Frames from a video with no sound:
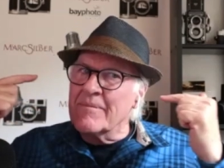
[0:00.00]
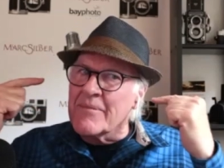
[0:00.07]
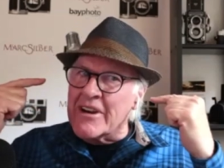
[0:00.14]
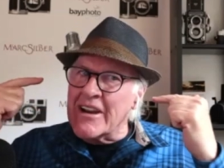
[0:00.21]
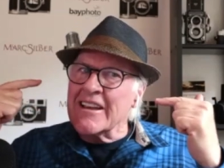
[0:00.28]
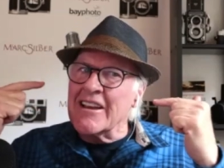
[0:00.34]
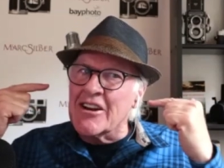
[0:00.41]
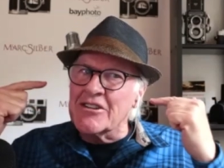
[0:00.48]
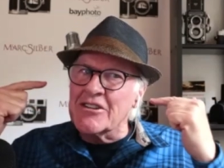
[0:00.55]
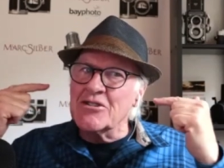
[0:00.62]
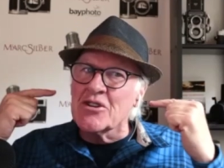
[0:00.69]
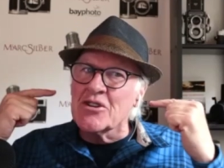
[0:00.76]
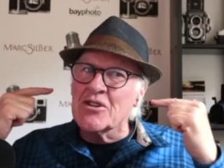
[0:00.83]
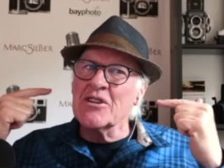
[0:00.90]
but I
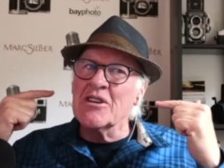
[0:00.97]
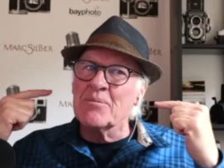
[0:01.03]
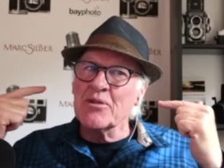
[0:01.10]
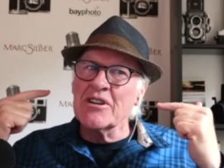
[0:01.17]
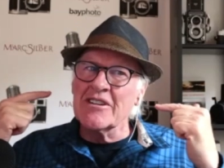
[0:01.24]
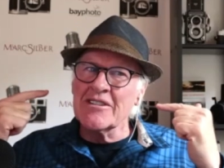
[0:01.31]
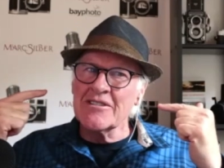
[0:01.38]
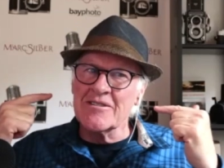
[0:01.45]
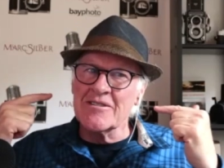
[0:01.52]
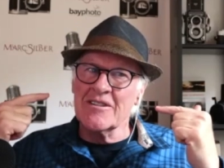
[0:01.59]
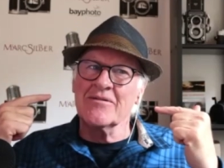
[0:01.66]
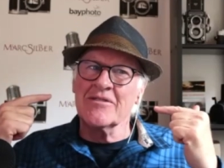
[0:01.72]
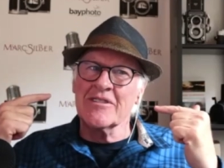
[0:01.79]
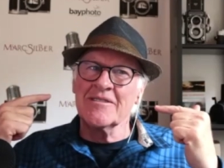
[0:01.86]
guarantee you he
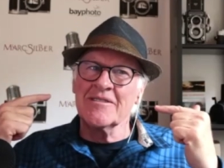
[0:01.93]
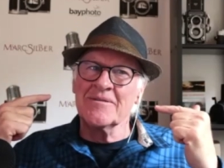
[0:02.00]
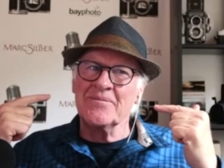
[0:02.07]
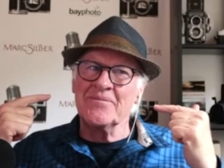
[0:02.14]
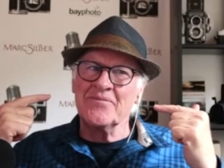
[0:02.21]
preconceived it.